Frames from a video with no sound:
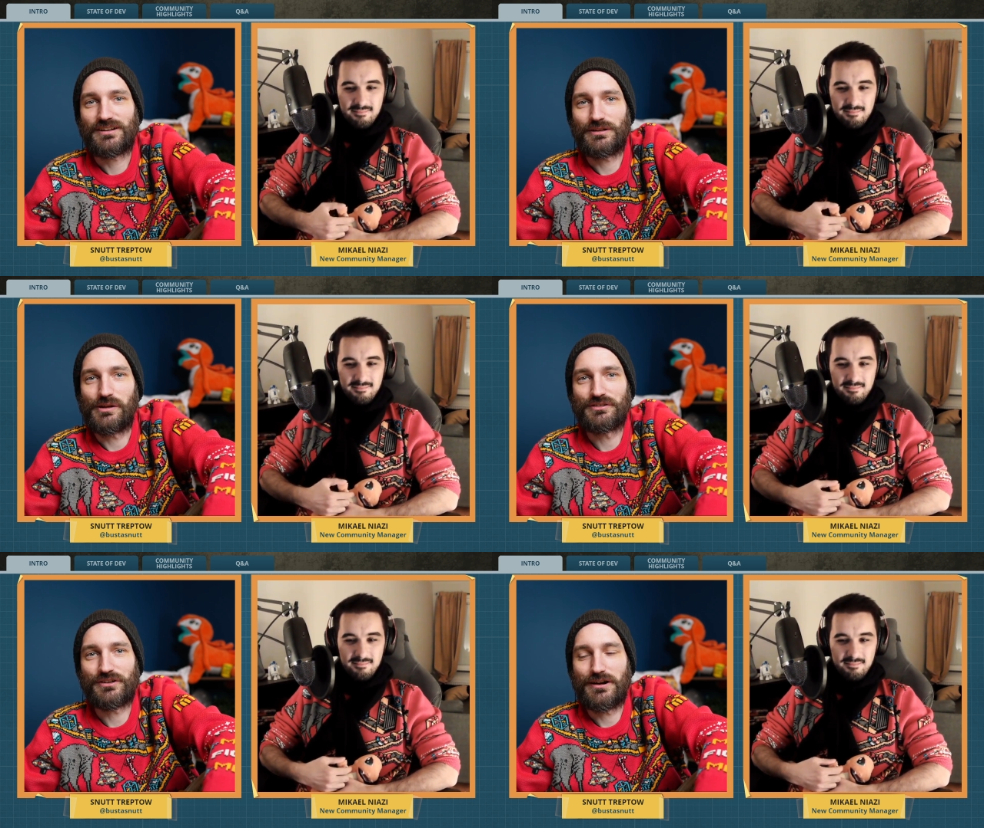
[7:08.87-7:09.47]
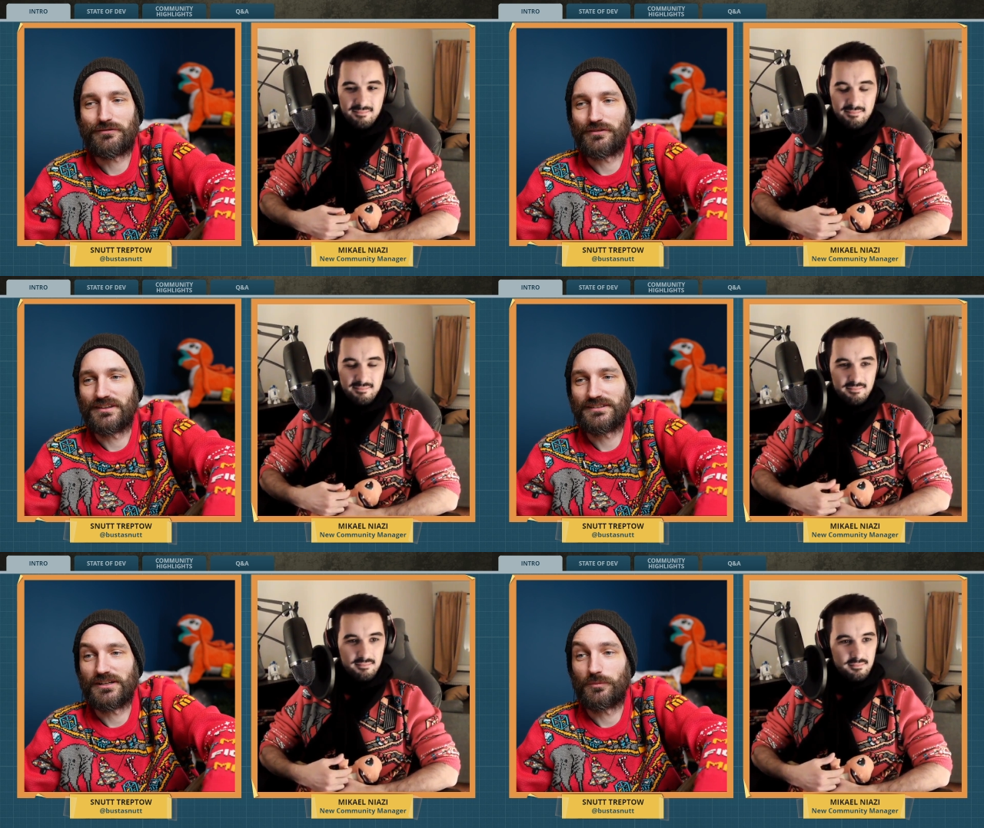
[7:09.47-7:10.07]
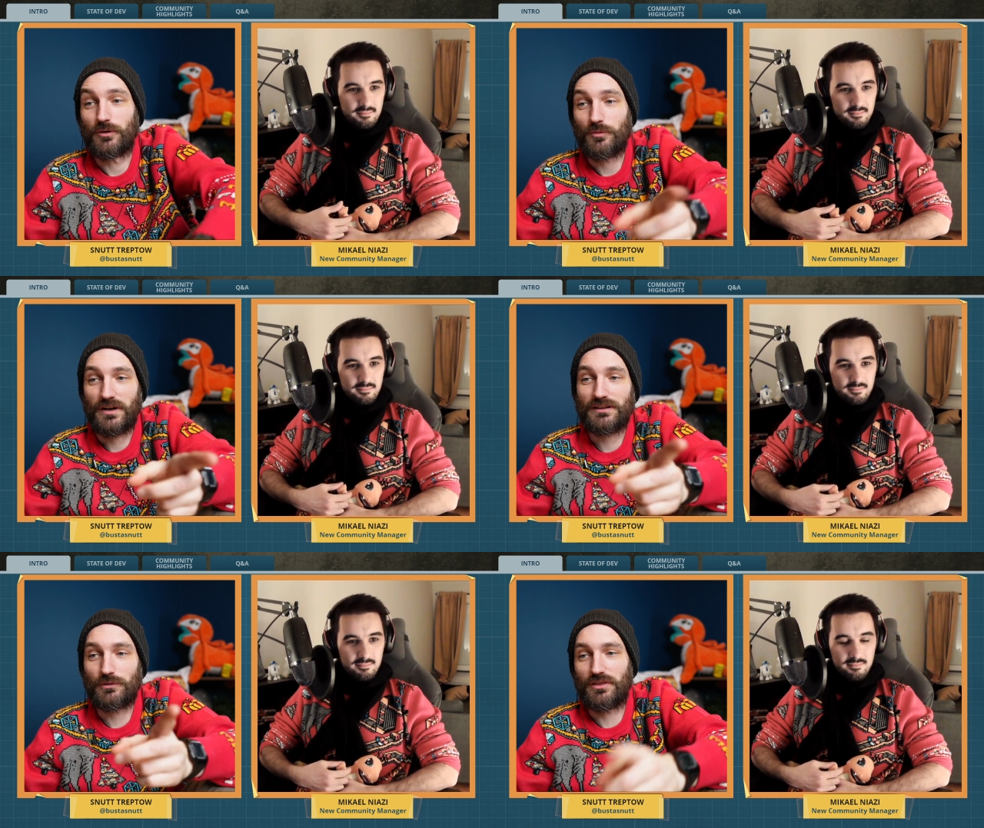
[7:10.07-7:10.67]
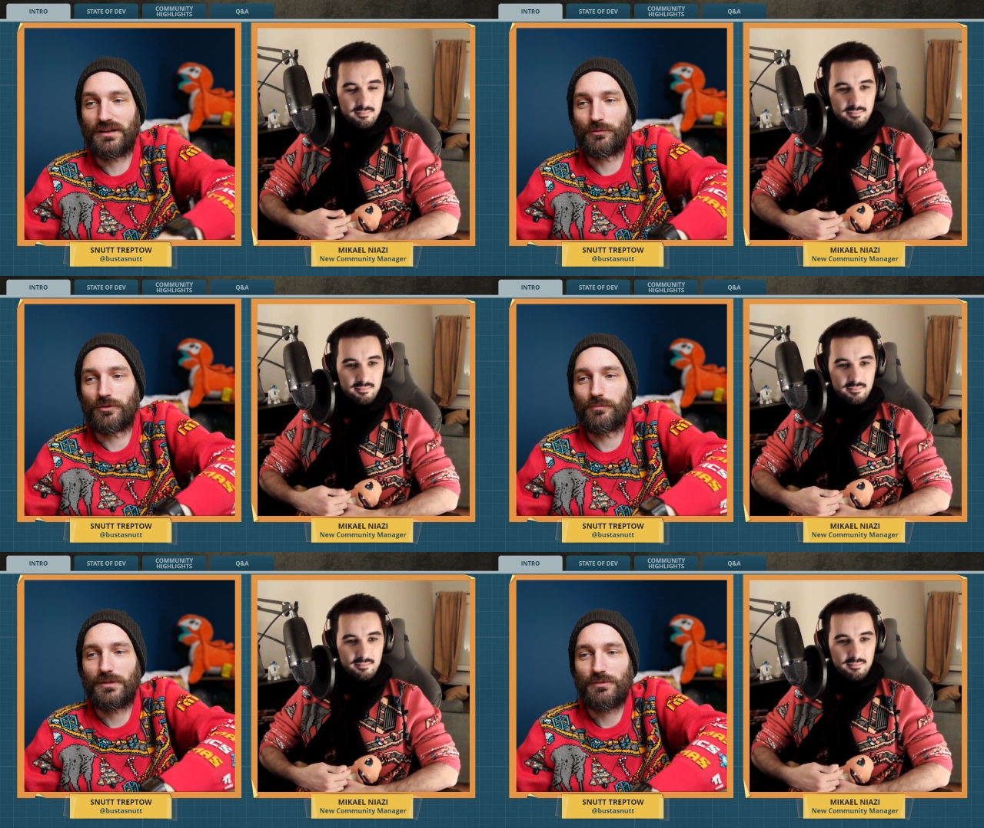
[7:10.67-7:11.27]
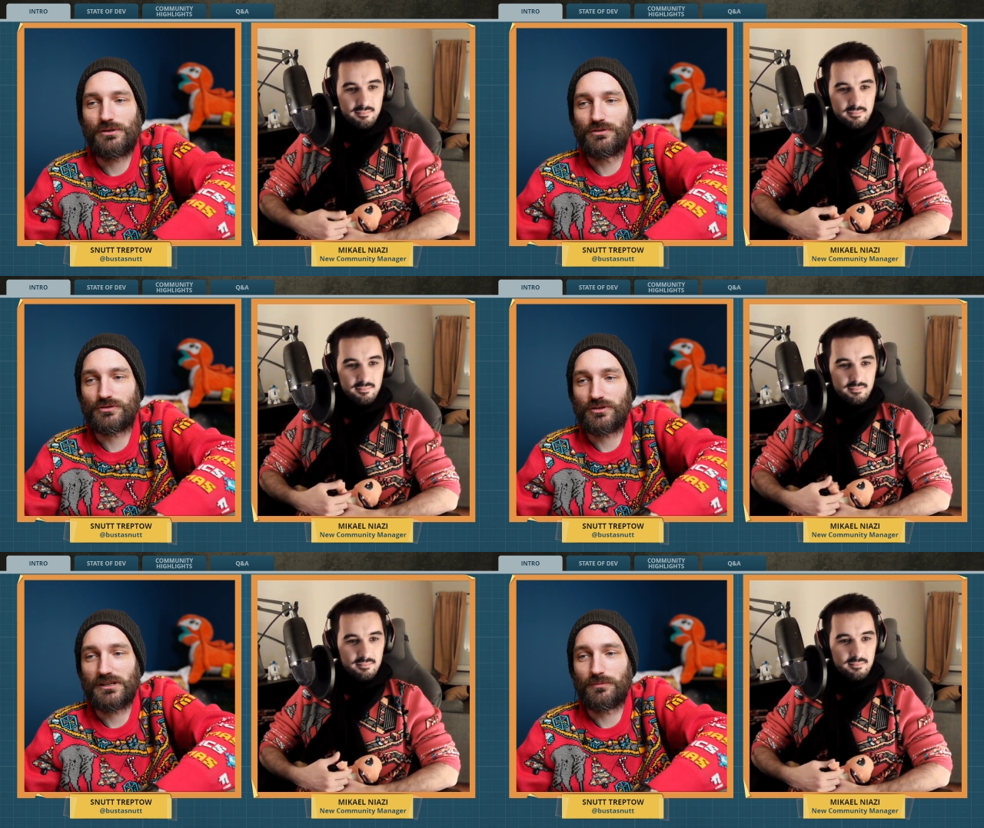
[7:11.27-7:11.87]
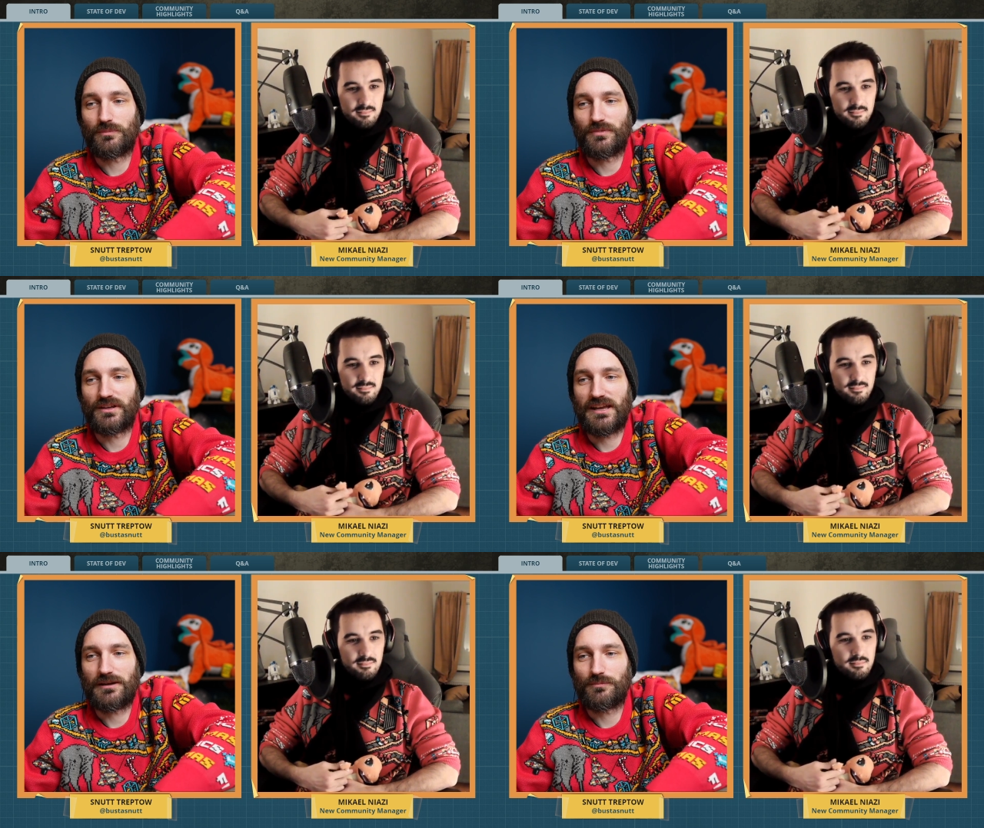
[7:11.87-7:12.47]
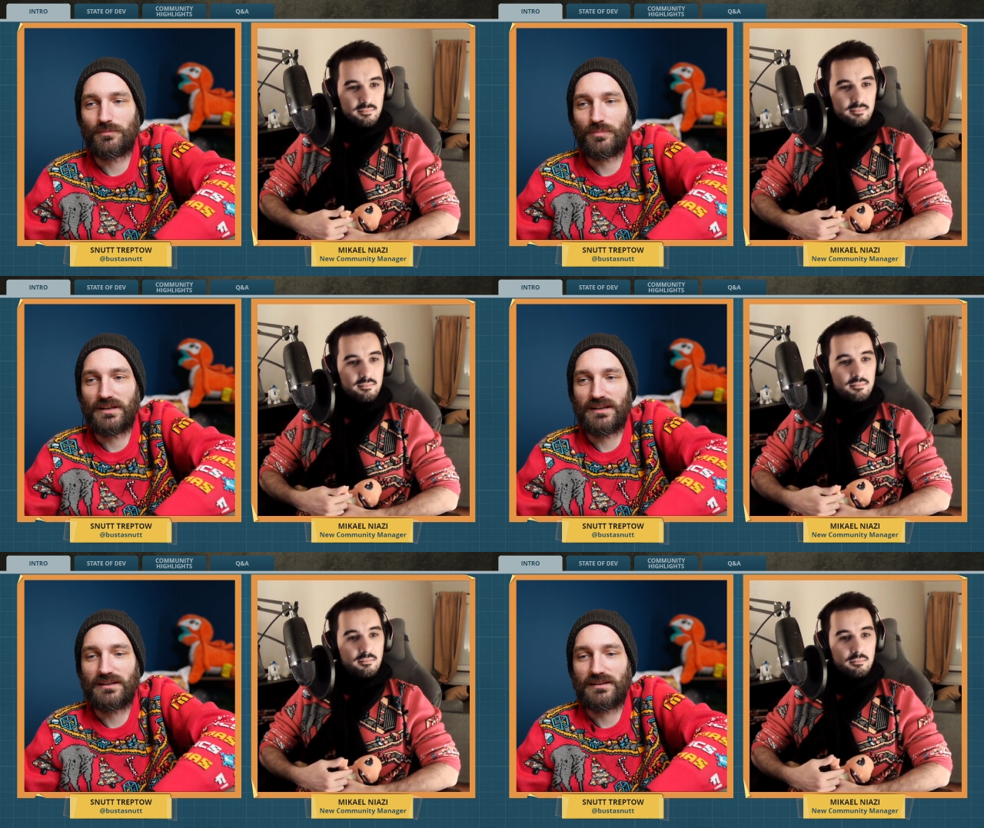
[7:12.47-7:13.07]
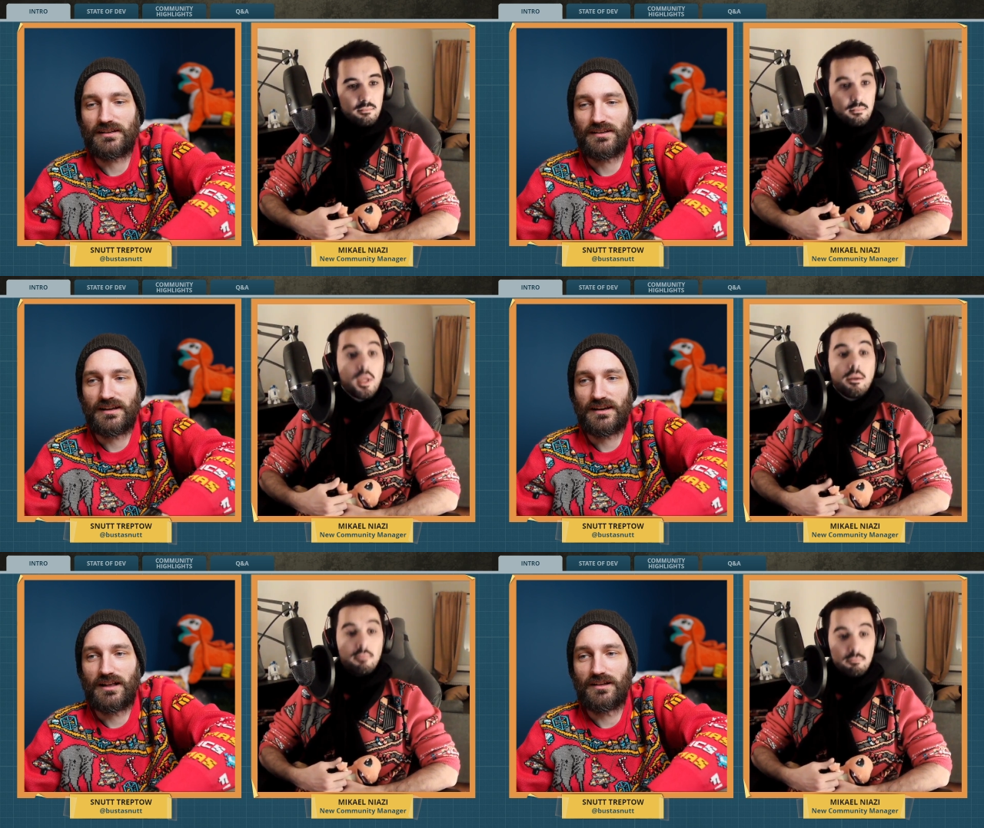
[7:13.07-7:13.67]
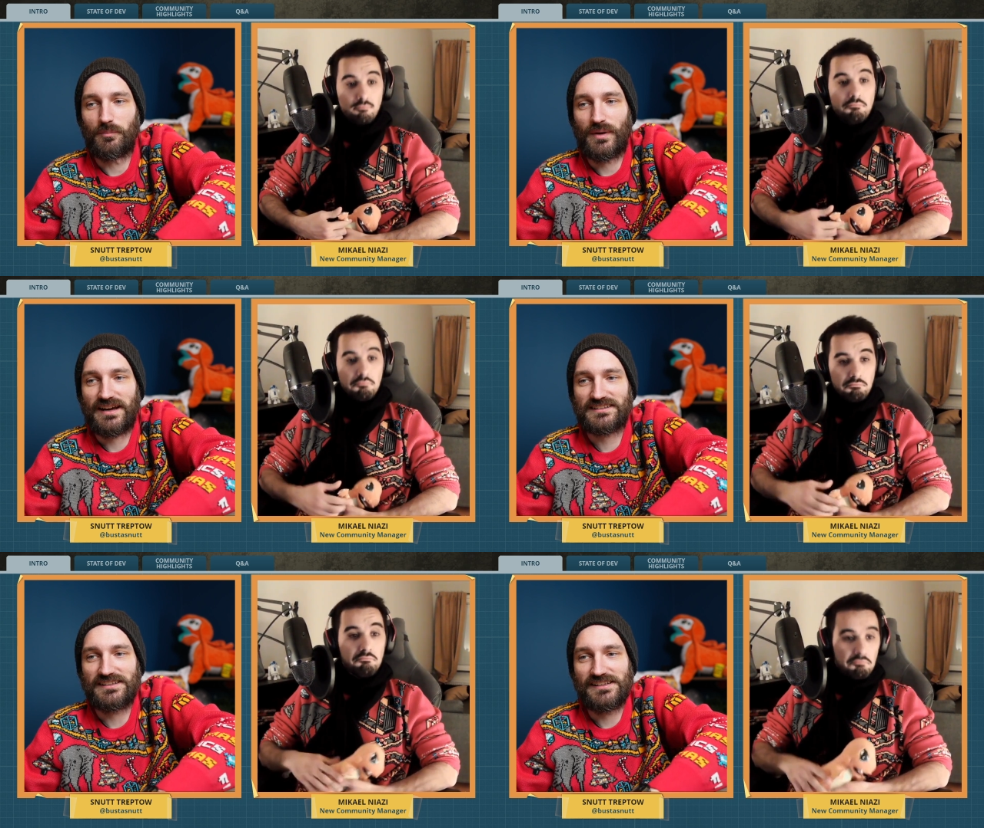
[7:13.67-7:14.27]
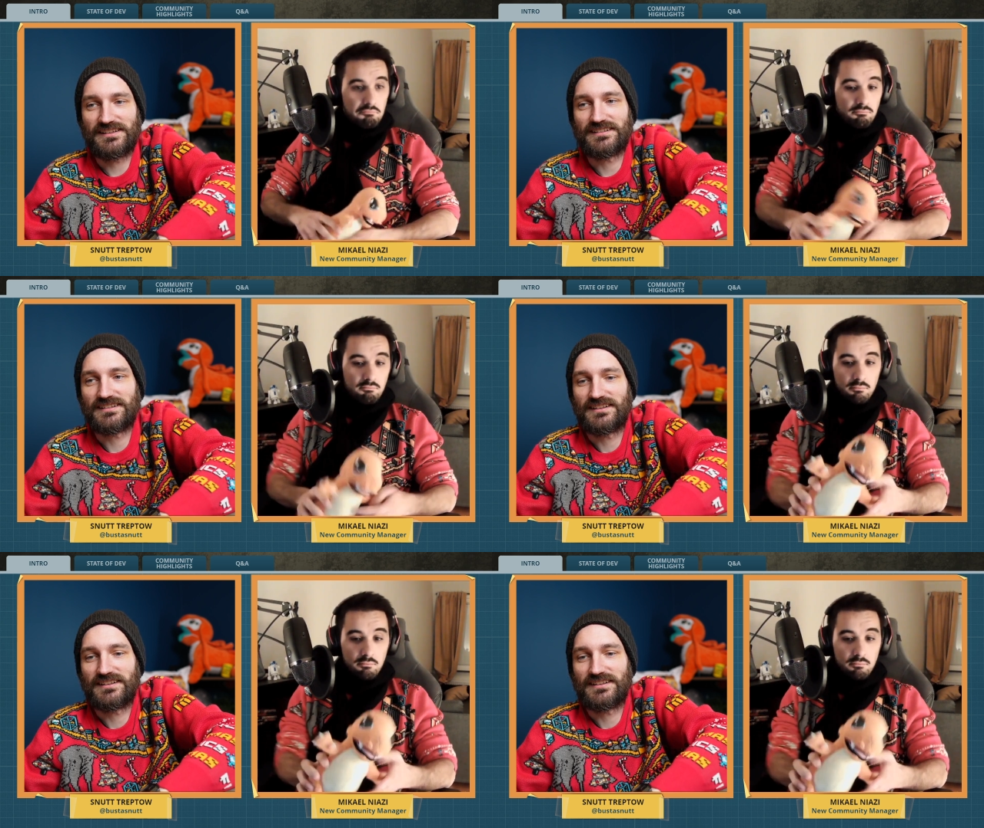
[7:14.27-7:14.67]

Speaker 1: close it off for this year. But we might do a thing where maybe you stream the game, play it, and and I'll backseat,